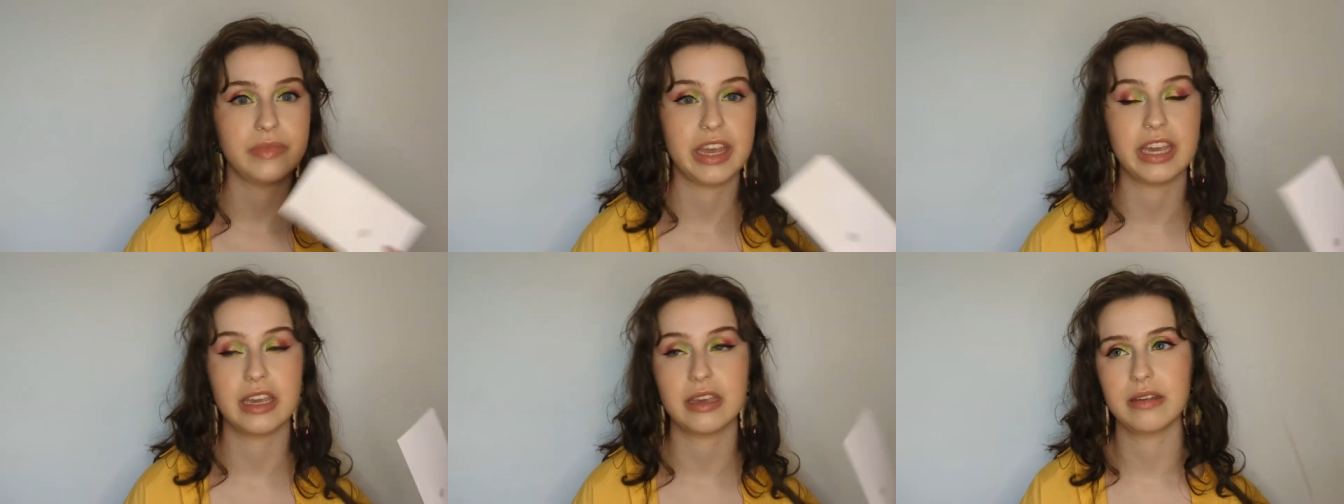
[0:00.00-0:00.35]

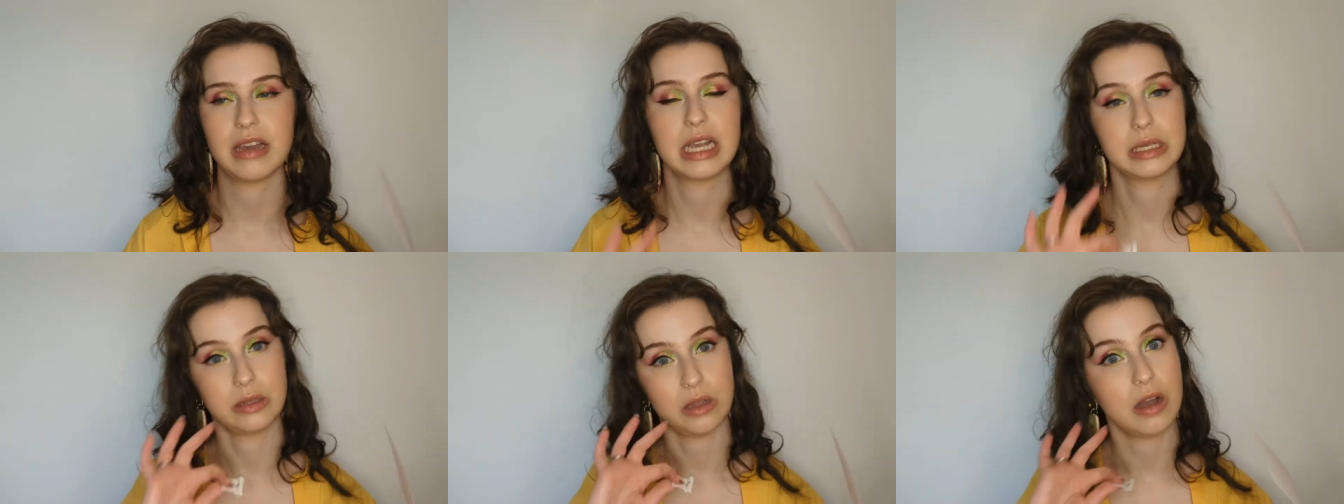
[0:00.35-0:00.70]

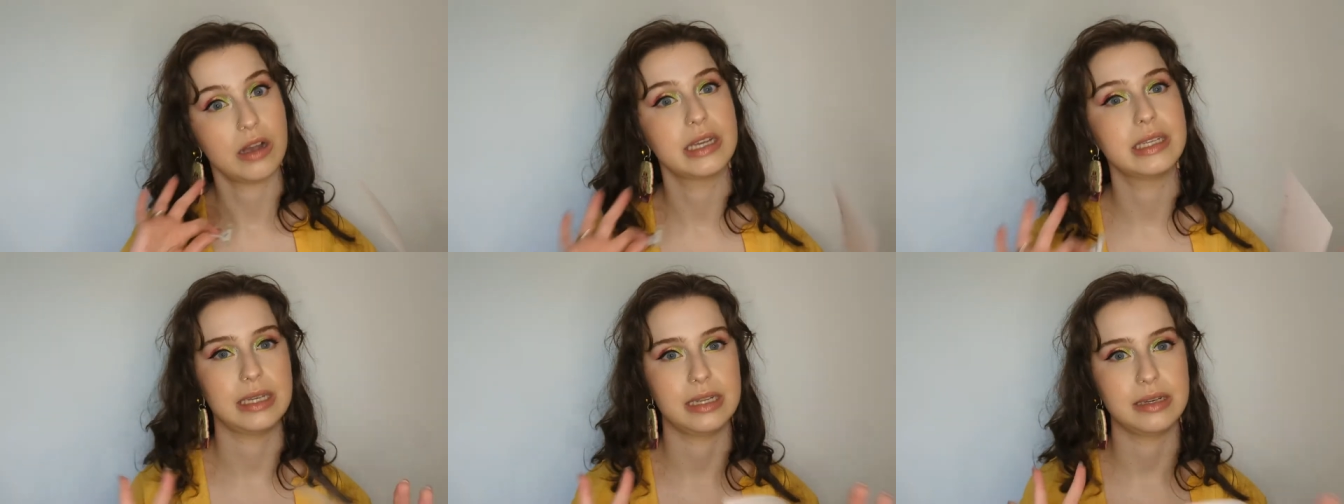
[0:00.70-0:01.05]
Like, as
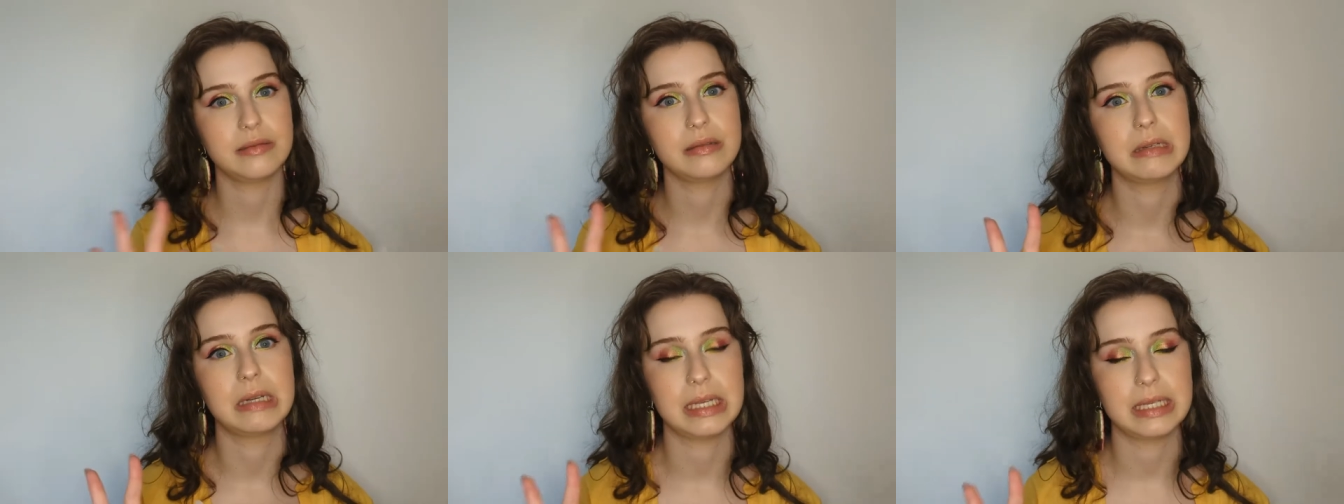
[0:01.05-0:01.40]
long as
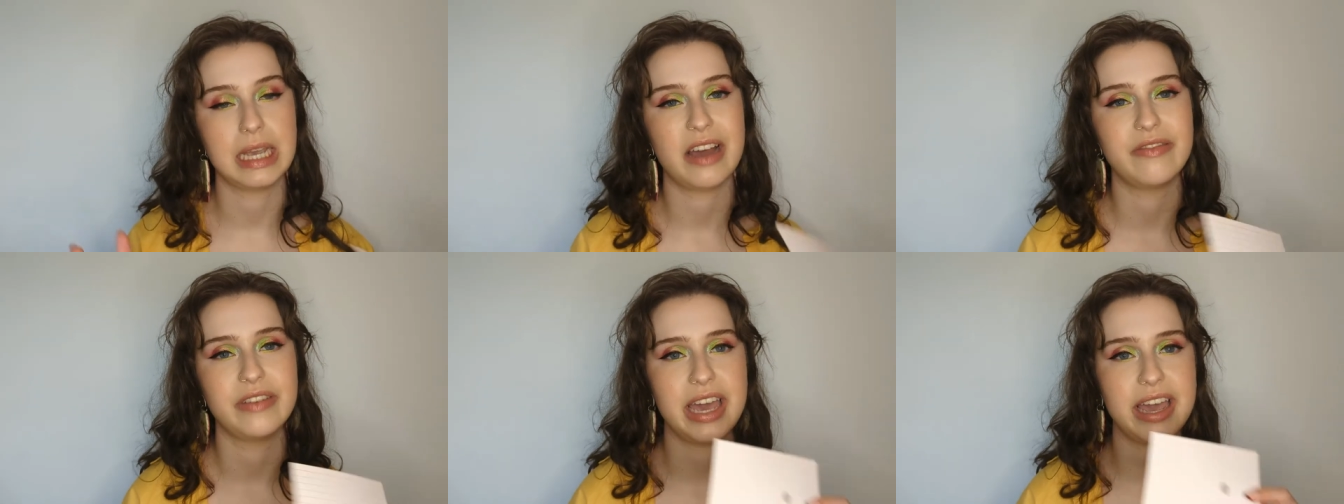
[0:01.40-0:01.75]
it does
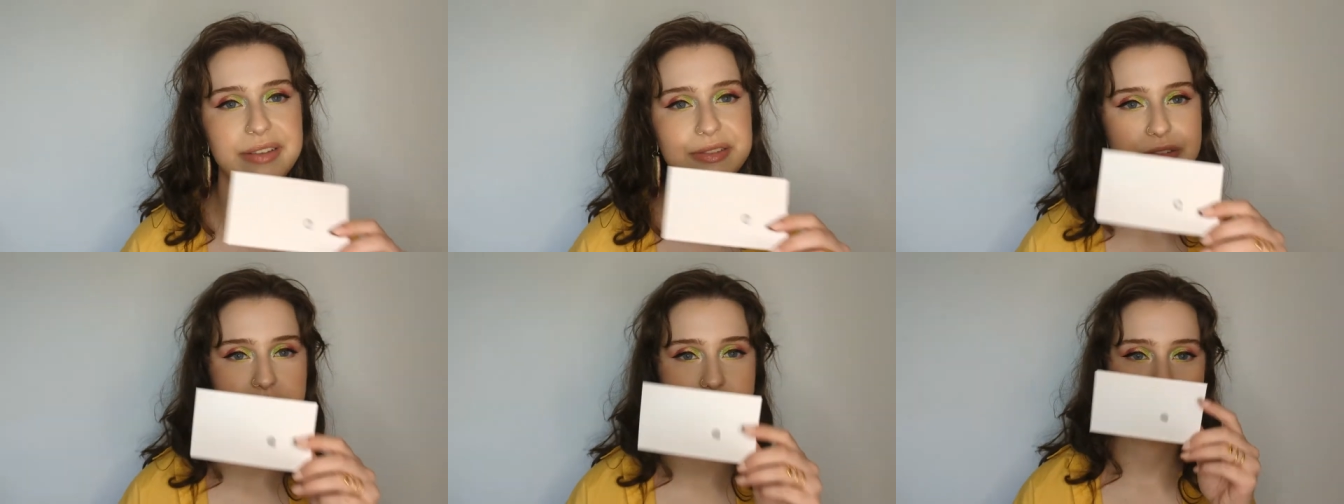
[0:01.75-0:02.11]
have a
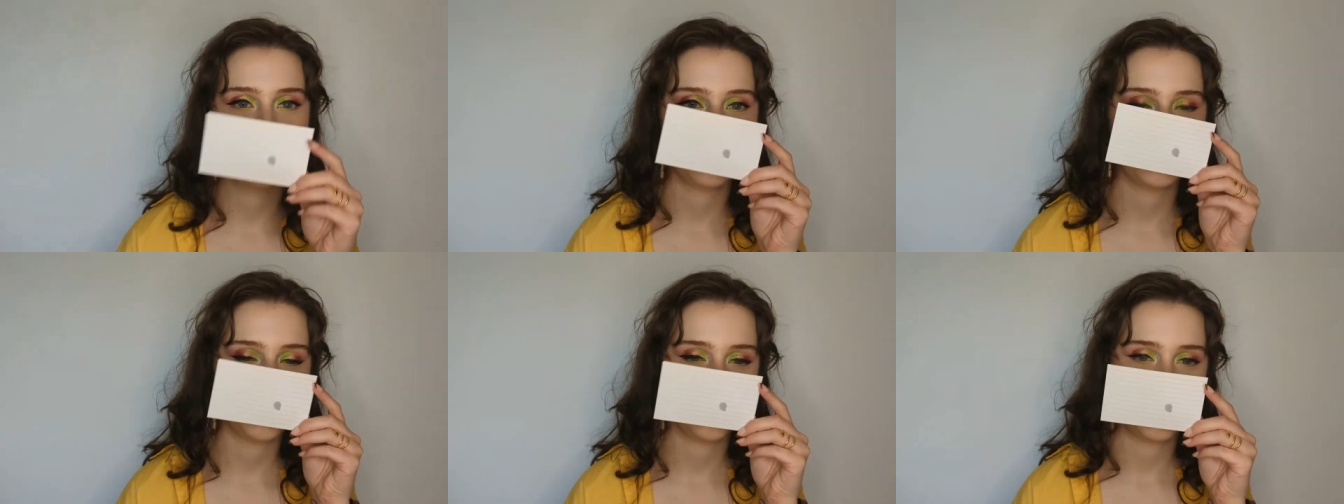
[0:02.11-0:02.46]
hazelnut
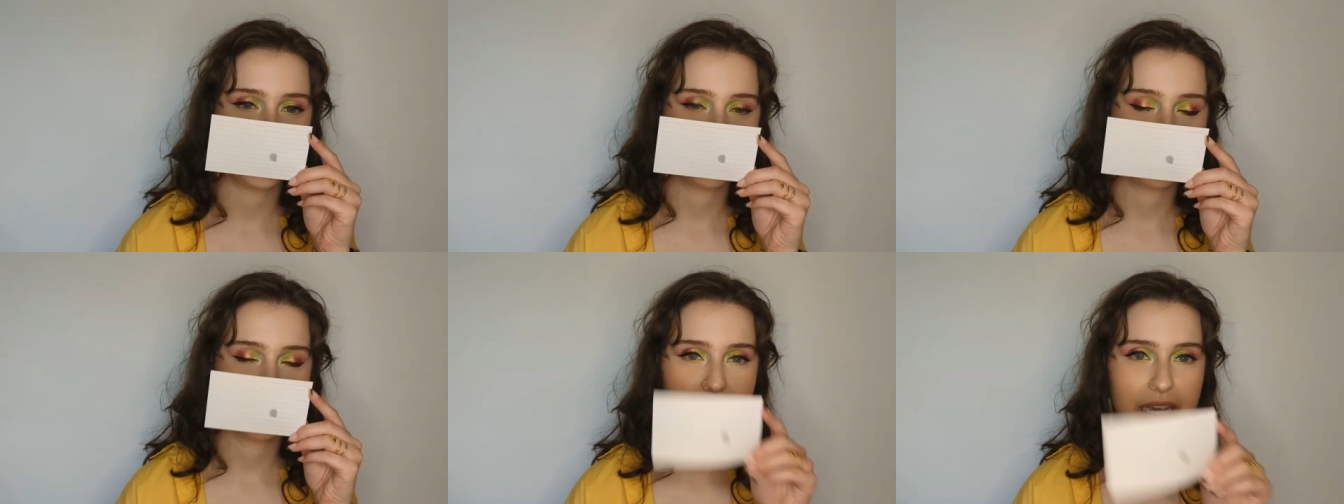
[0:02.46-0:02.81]
note to
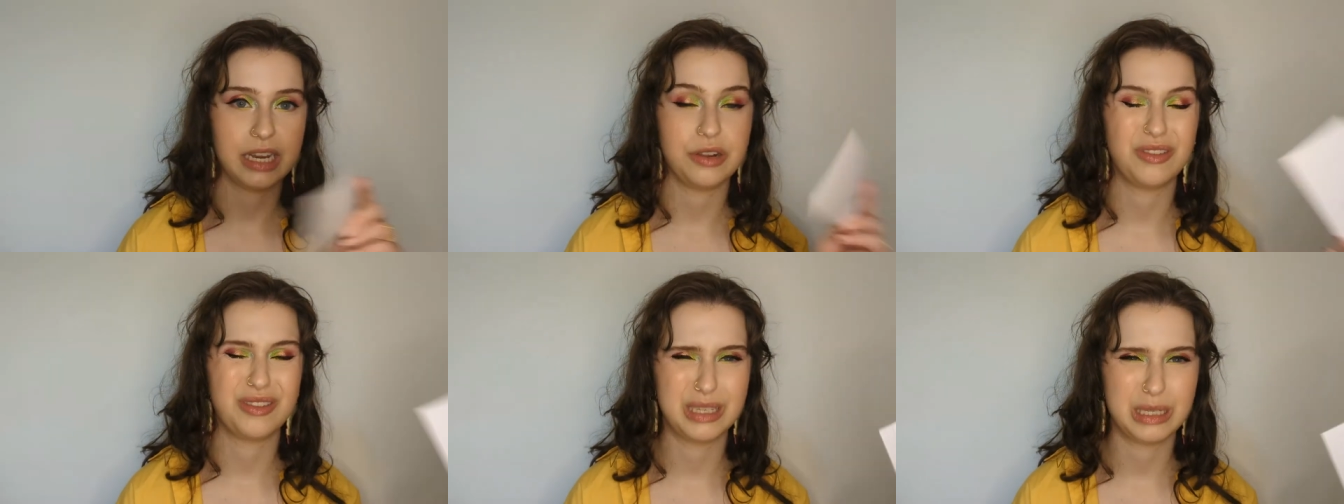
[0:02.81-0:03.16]
it.
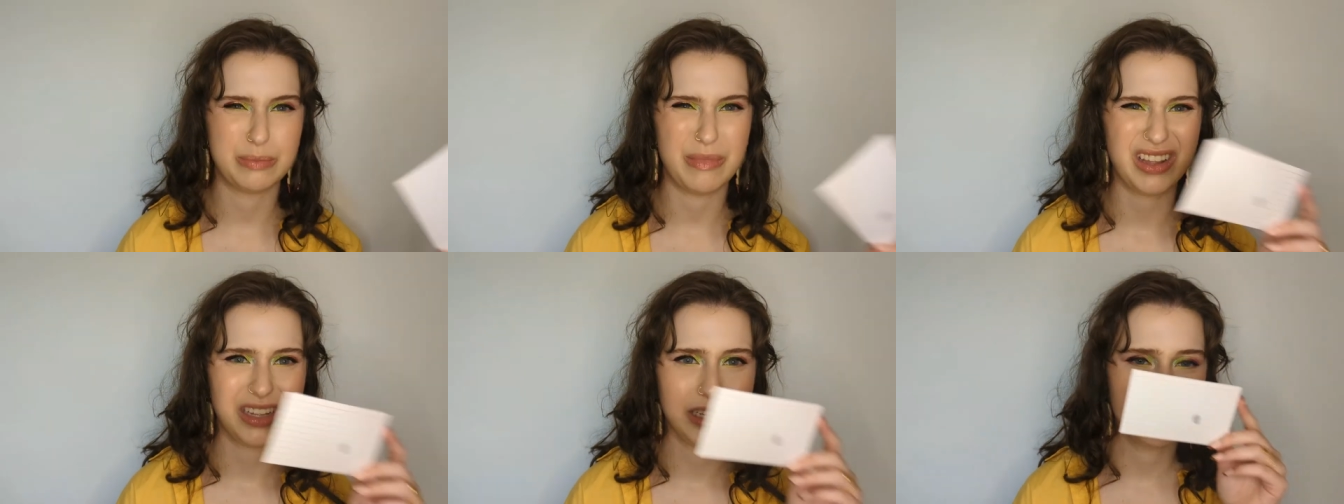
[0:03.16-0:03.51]
Like, and you can
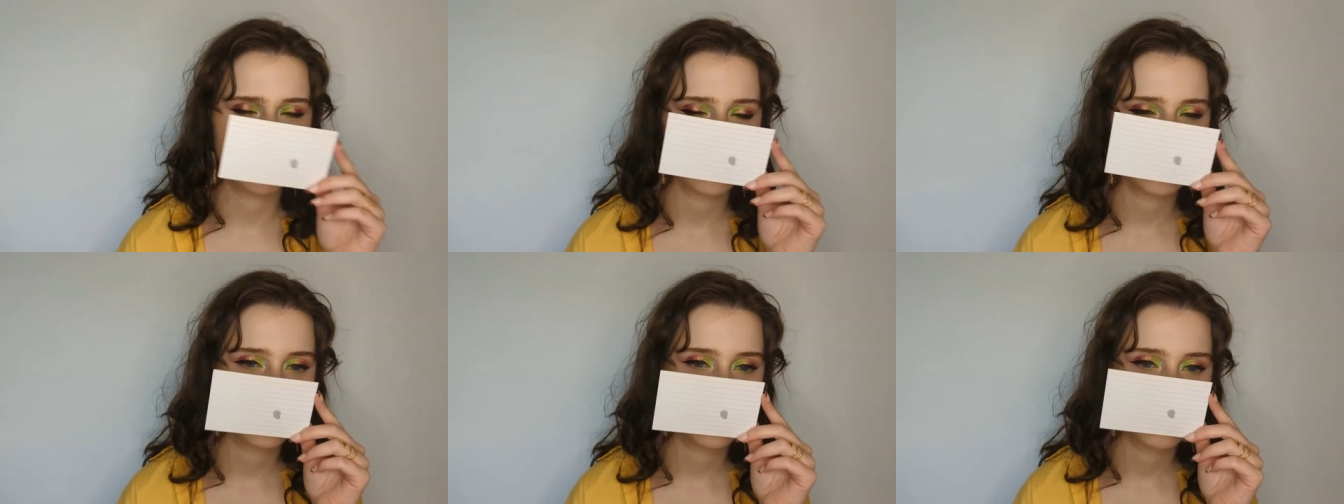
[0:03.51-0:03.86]
smell it.